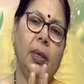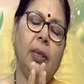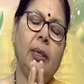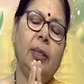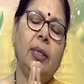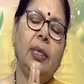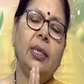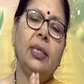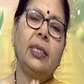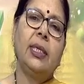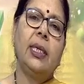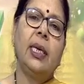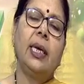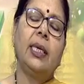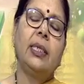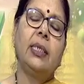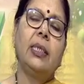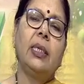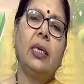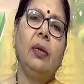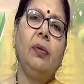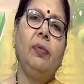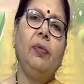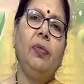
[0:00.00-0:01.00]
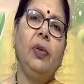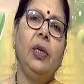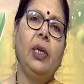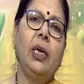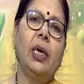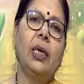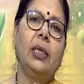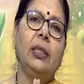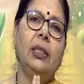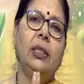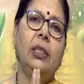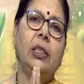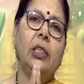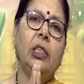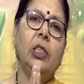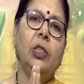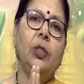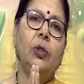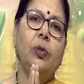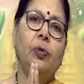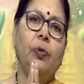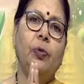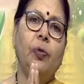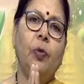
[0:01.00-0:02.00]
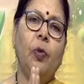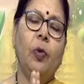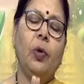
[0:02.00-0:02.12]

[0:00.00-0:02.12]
In this lesson, we are just